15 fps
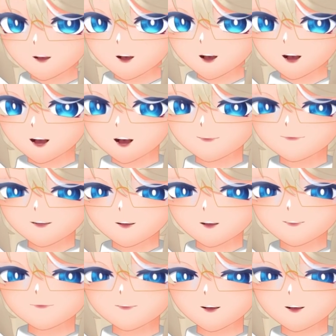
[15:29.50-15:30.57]
He gave me an
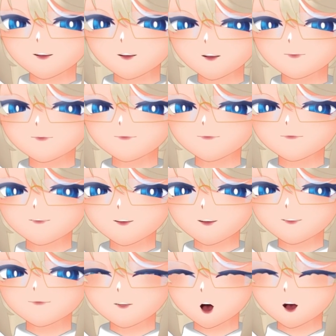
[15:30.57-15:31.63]
update on the
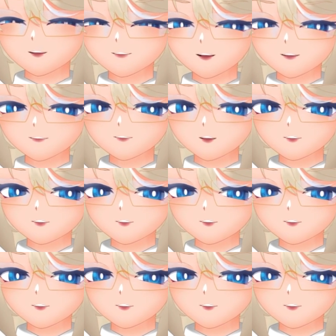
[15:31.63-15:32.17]
rig process